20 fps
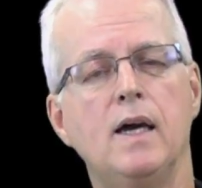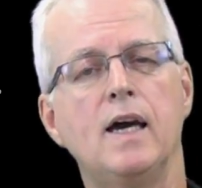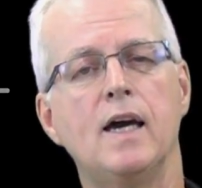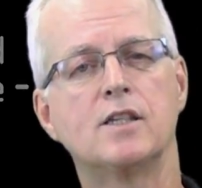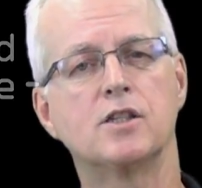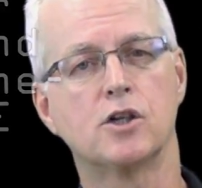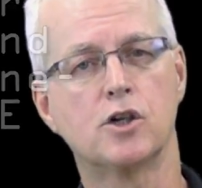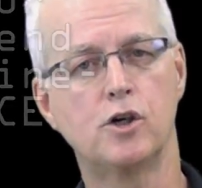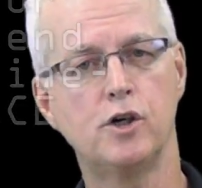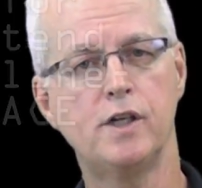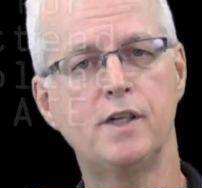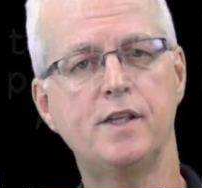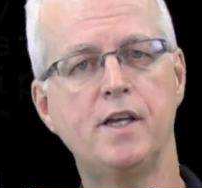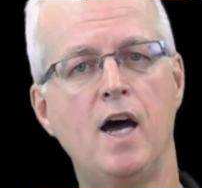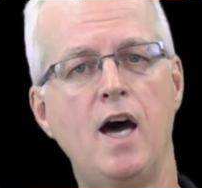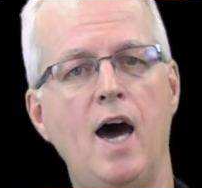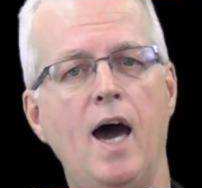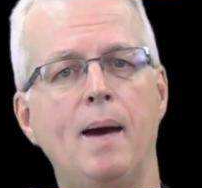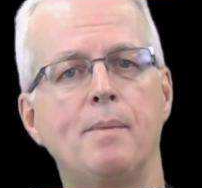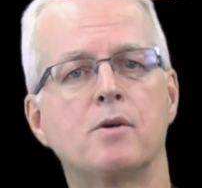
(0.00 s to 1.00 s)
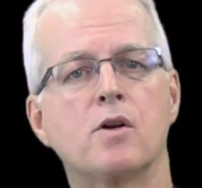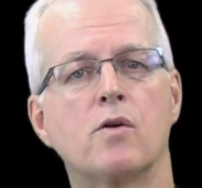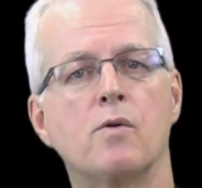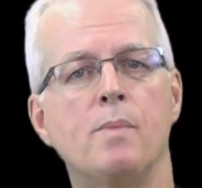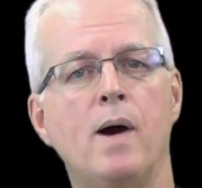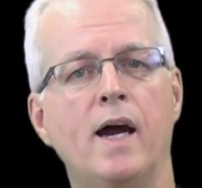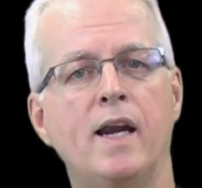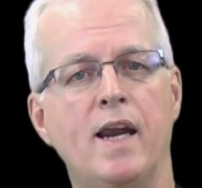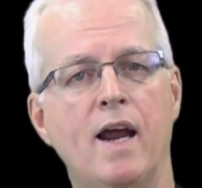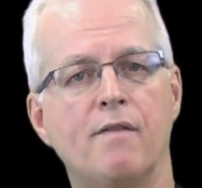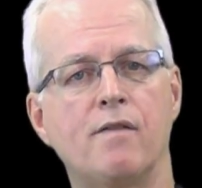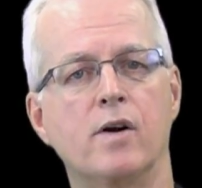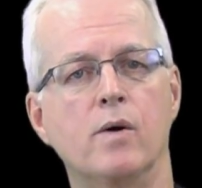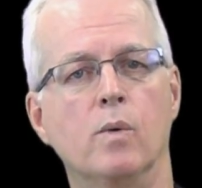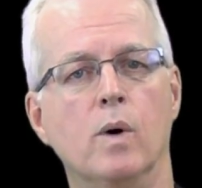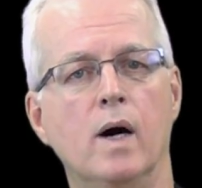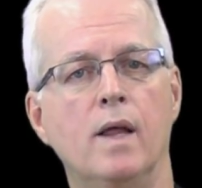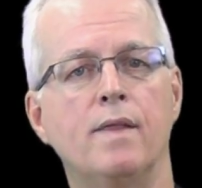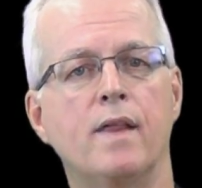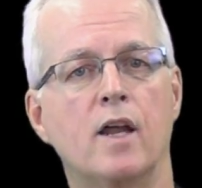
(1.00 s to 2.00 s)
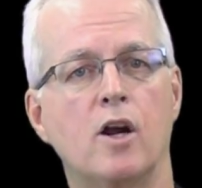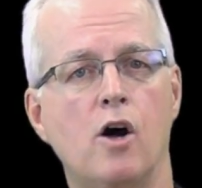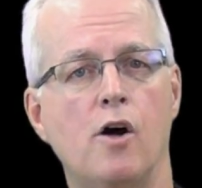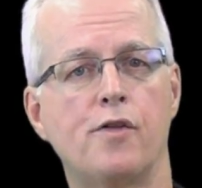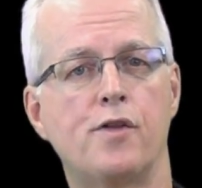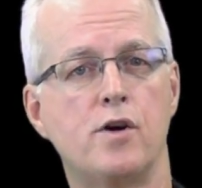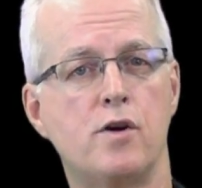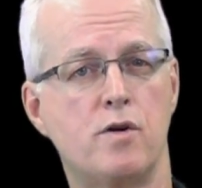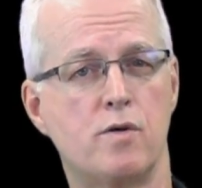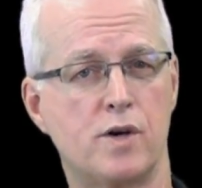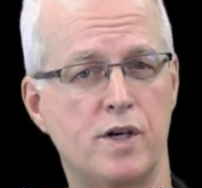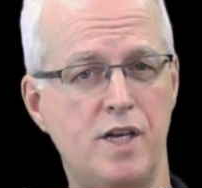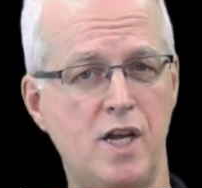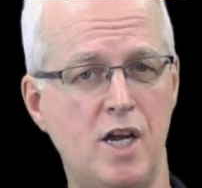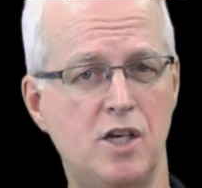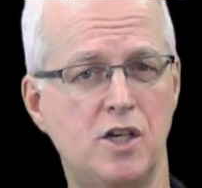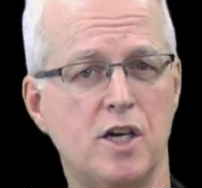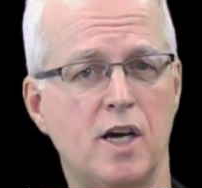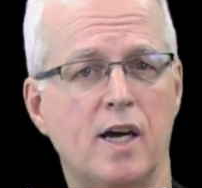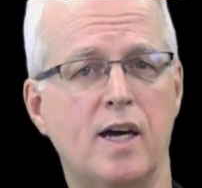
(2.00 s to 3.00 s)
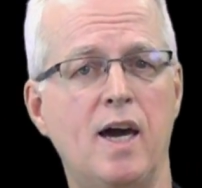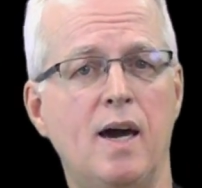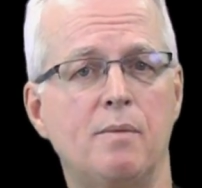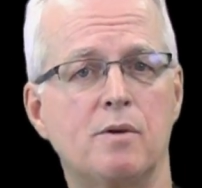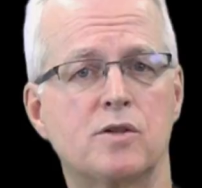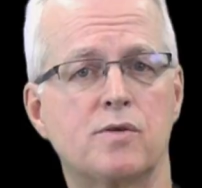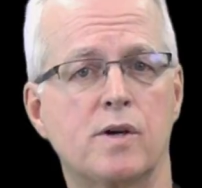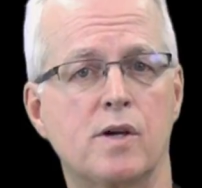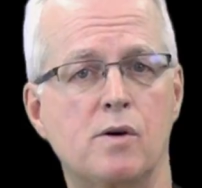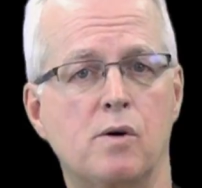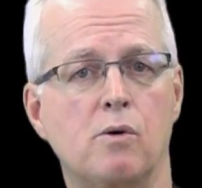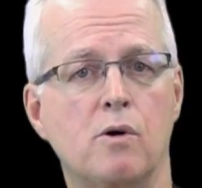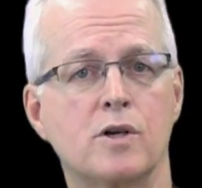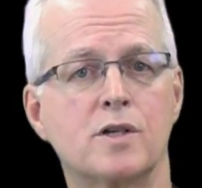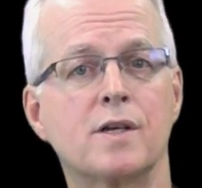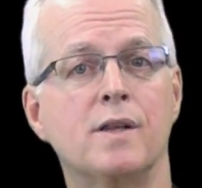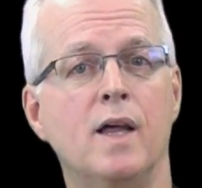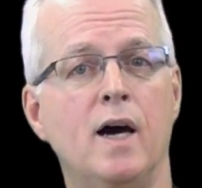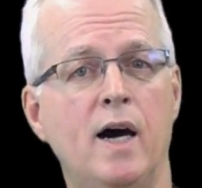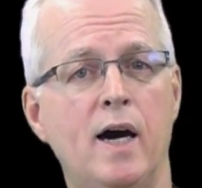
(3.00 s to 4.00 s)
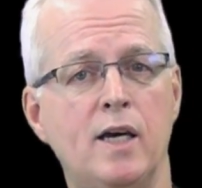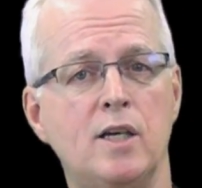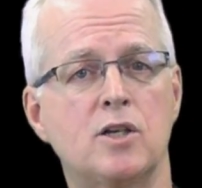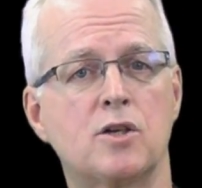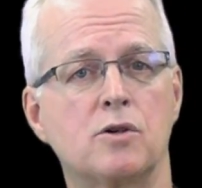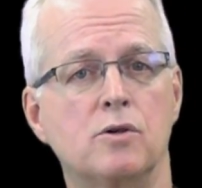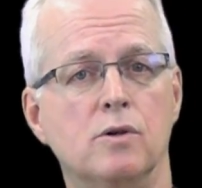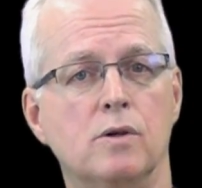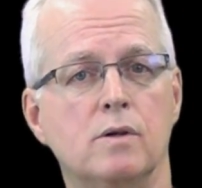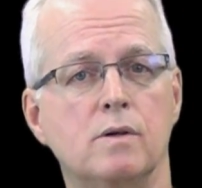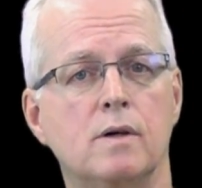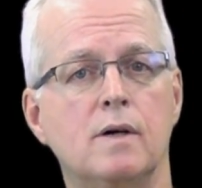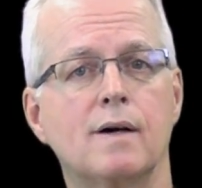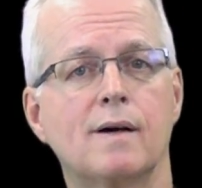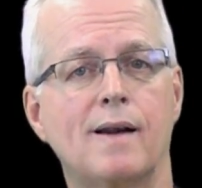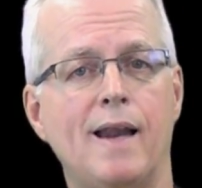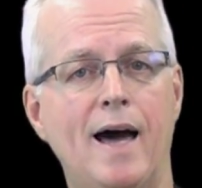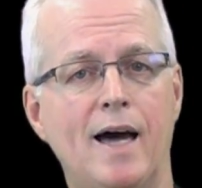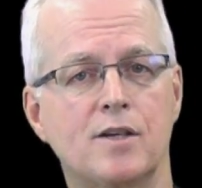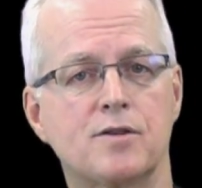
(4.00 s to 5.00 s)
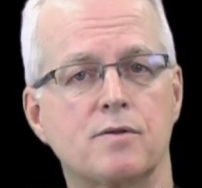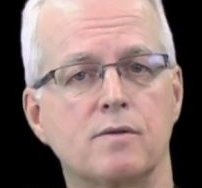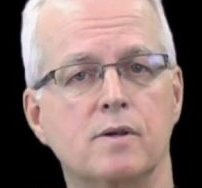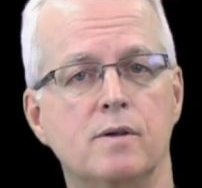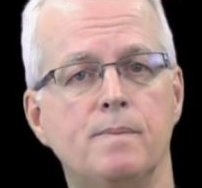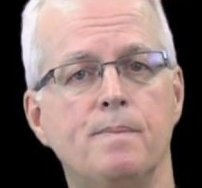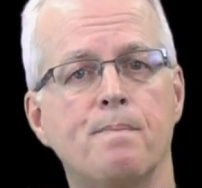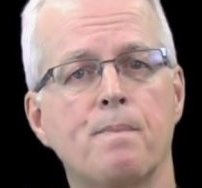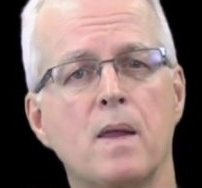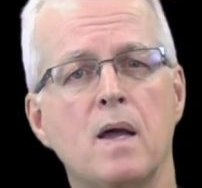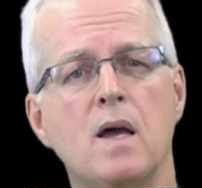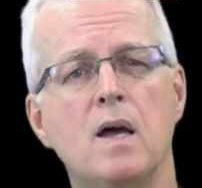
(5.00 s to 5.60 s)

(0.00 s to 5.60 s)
It's a good time to remind everyone that although you are teaching a chemistry course in the high school classroom,